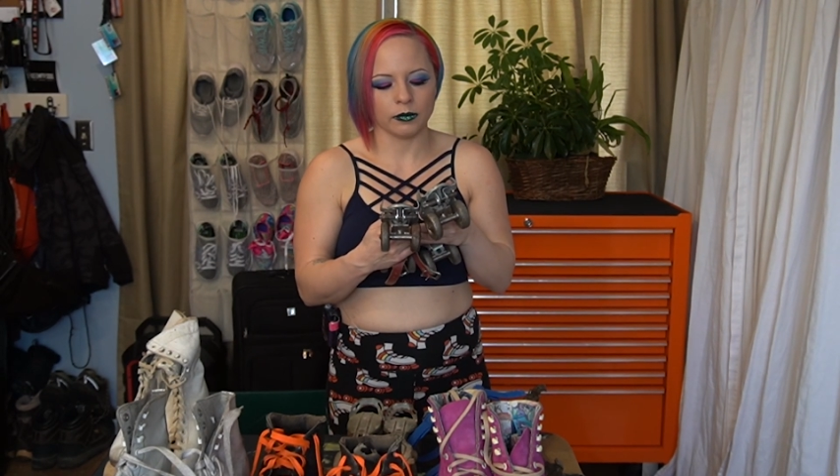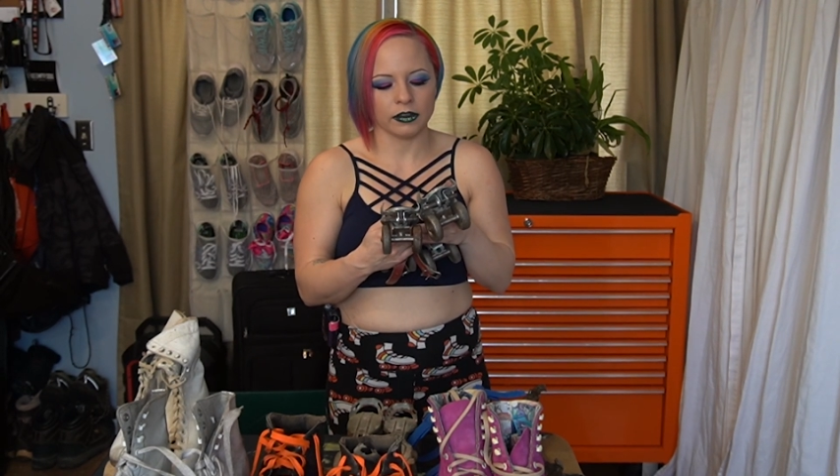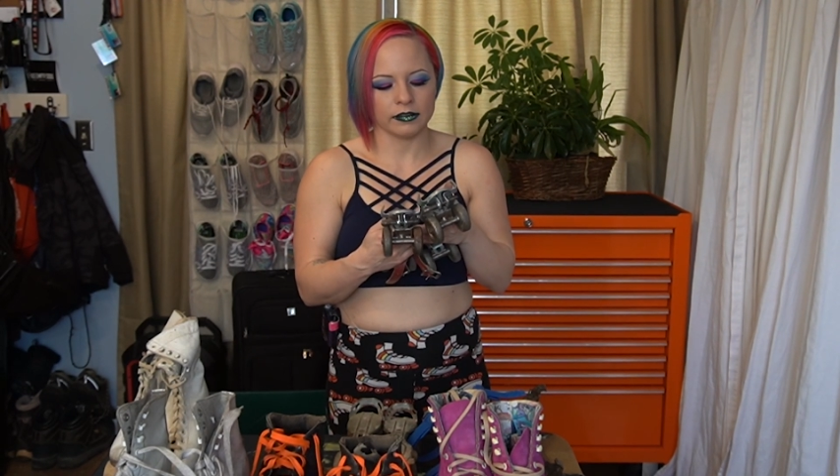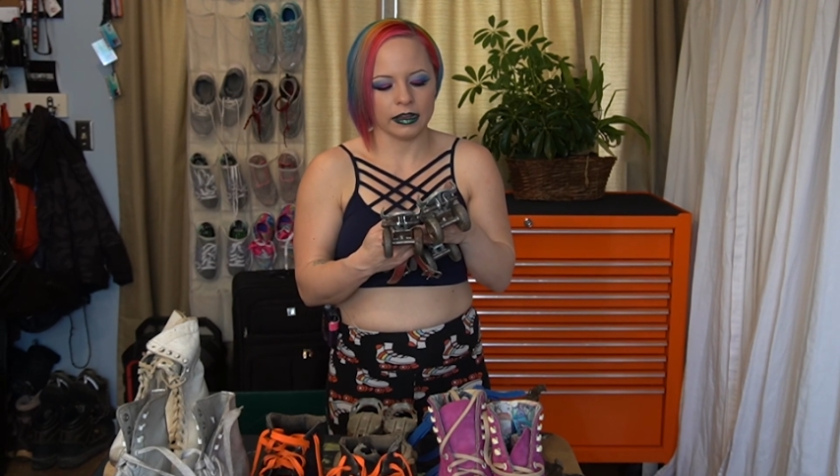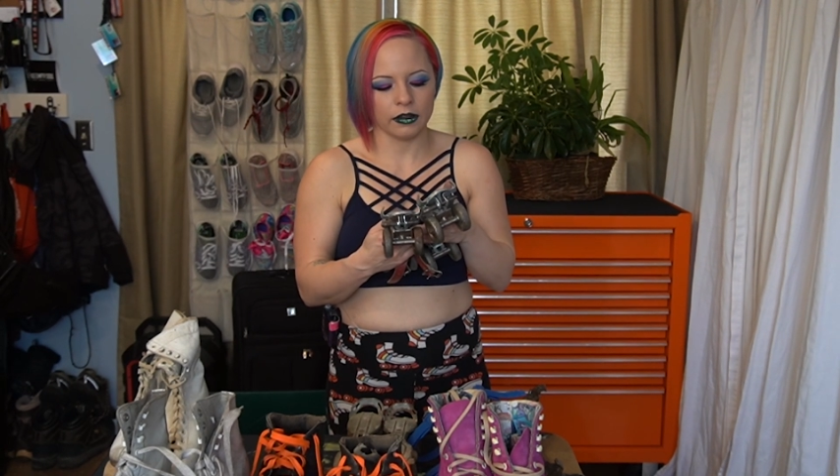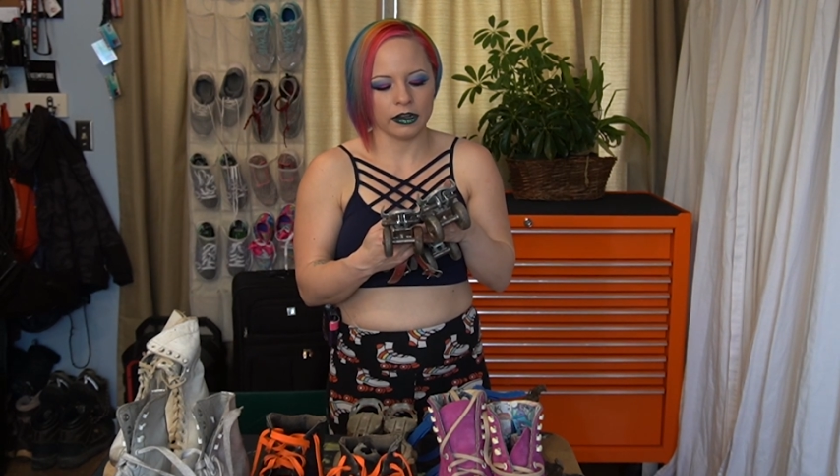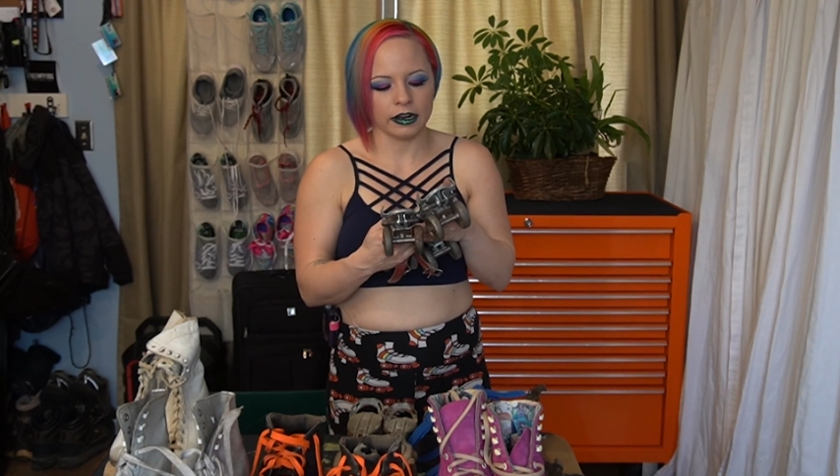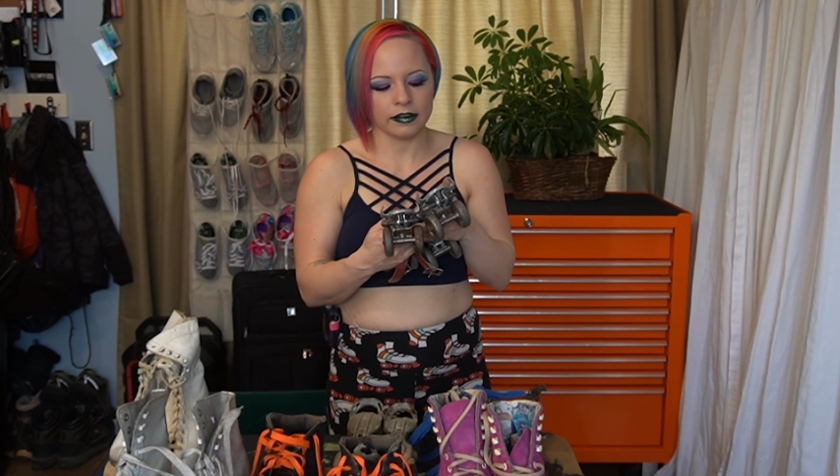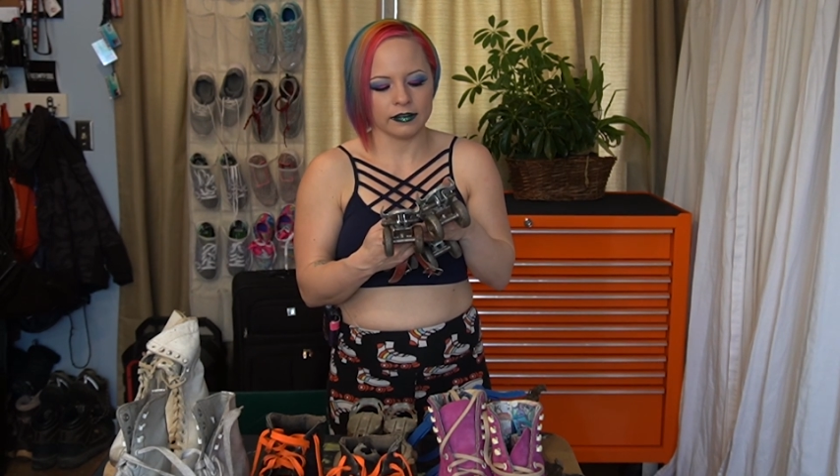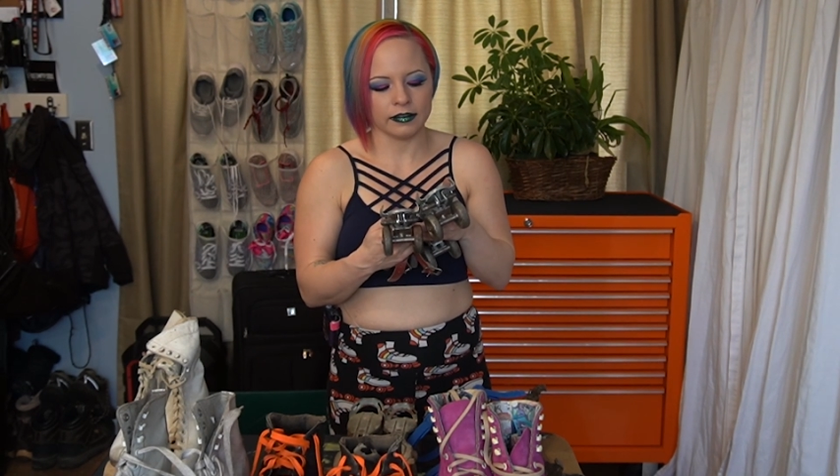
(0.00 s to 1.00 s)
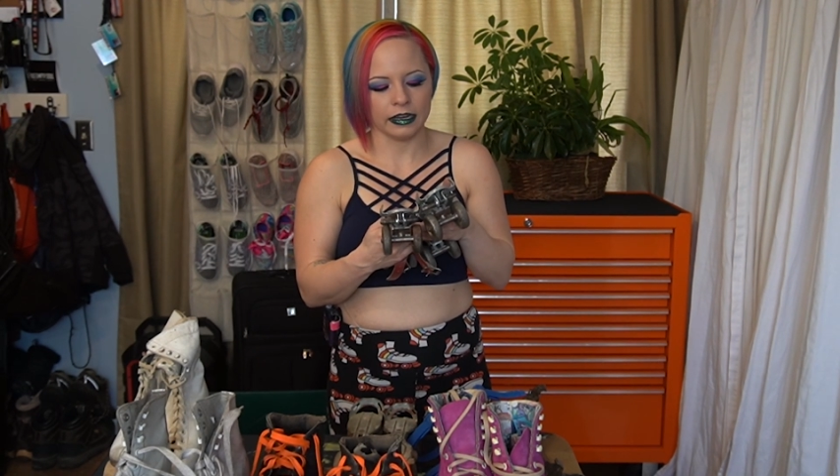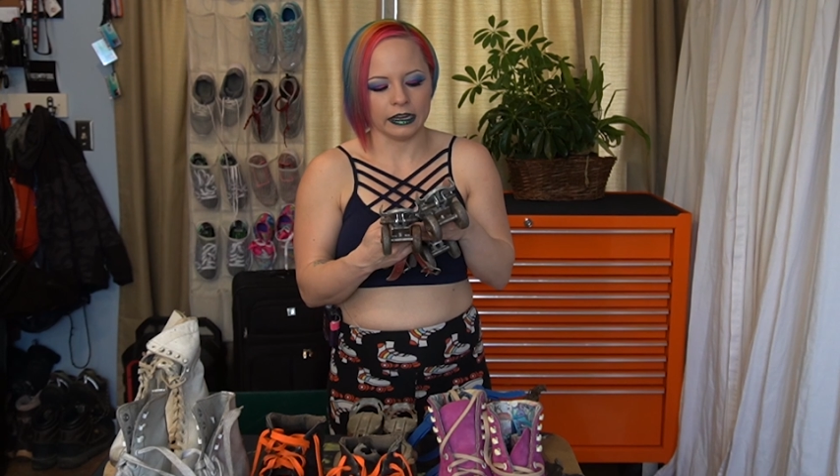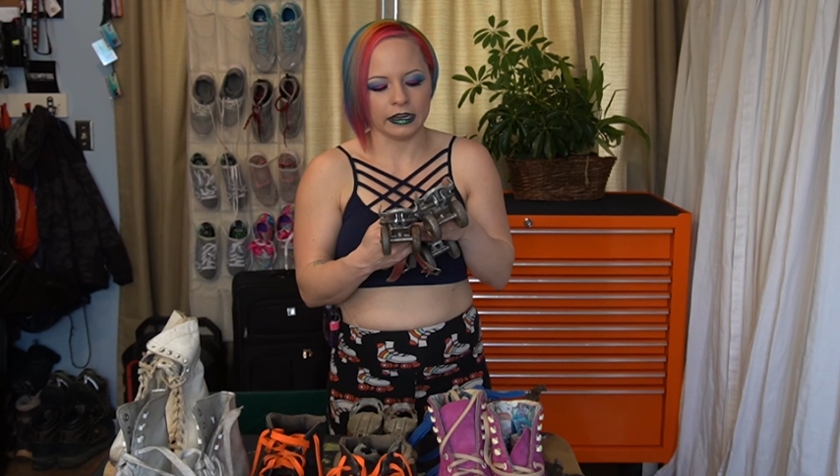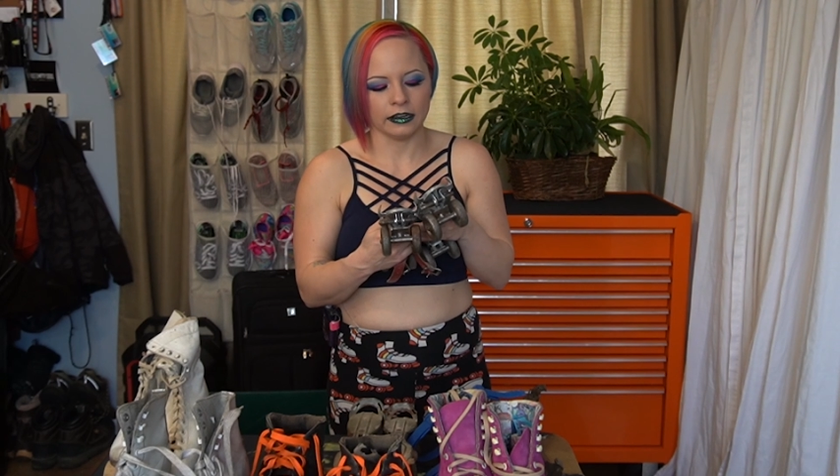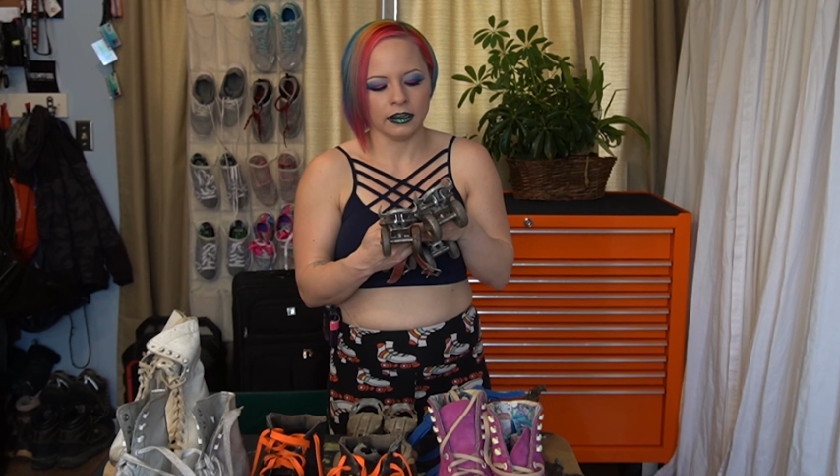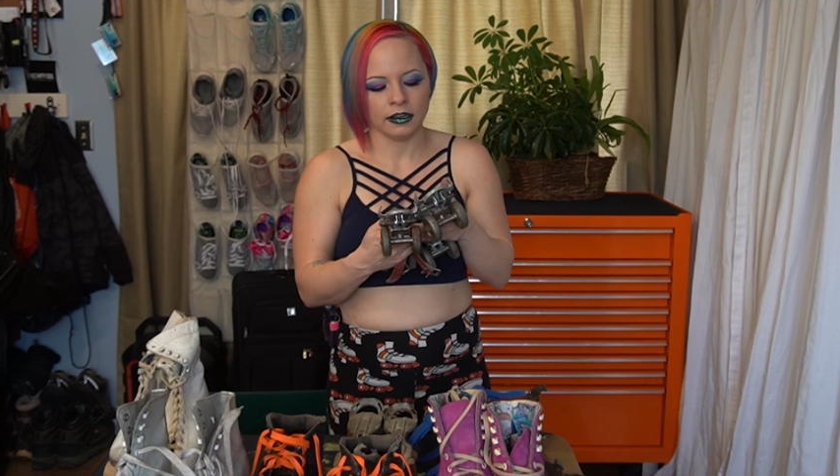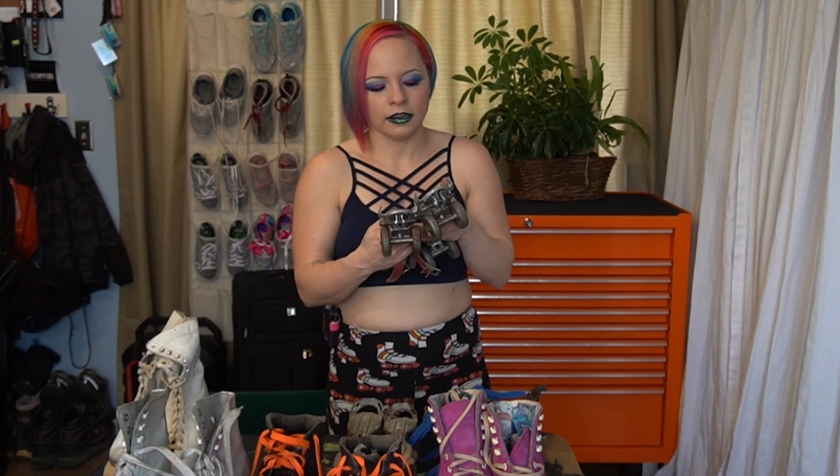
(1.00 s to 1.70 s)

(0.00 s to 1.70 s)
because now that I see,